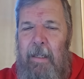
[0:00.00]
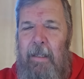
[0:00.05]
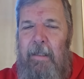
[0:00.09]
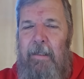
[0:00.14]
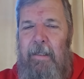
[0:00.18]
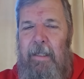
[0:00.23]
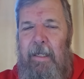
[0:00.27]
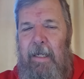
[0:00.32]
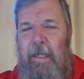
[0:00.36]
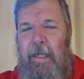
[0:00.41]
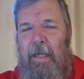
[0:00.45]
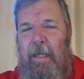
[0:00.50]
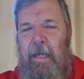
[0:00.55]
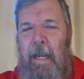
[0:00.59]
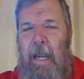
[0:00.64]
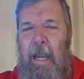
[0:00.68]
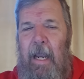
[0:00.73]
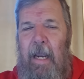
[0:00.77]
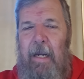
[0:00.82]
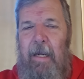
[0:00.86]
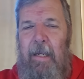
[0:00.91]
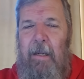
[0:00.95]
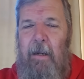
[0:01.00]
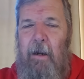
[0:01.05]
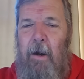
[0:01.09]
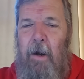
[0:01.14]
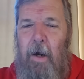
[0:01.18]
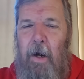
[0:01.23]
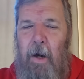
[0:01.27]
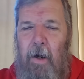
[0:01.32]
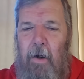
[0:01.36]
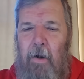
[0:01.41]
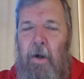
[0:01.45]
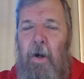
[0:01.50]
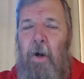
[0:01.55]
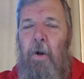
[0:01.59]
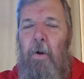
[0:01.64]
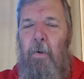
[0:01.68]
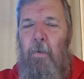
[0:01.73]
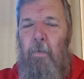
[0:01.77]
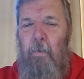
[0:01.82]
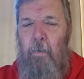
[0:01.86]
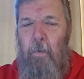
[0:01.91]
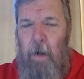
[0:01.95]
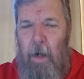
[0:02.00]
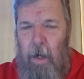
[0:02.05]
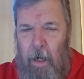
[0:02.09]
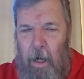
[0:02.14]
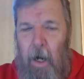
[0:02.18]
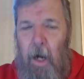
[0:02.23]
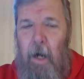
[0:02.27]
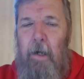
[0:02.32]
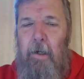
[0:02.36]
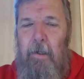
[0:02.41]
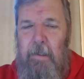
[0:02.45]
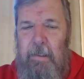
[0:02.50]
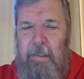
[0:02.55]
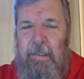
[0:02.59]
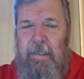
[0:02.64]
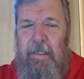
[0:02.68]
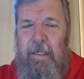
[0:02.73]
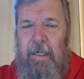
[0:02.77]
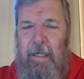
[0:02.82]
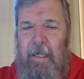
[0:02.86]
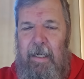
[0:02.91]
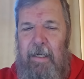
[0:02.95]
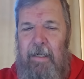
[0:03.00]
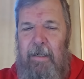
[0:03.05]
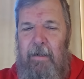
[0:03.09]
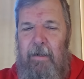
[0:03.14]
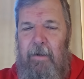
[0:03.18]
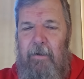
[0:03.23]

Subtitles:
The NERC,